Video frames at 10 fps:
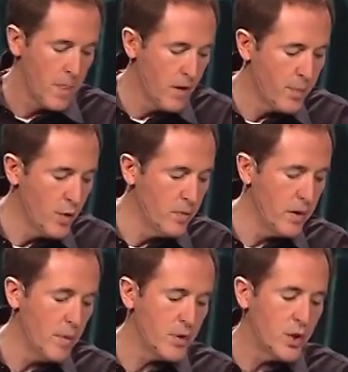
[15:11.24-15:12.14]

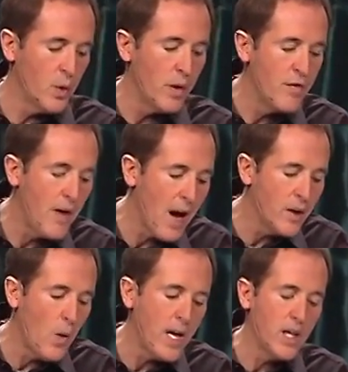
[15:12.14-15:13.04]
improvement. Number two, when
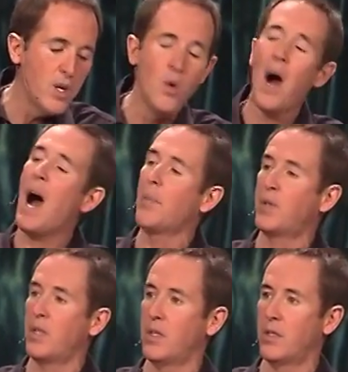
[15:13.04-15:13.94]
evaluating new
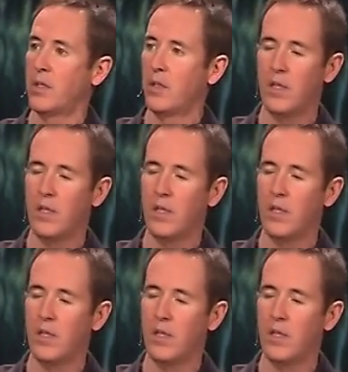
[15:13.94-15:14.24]
options,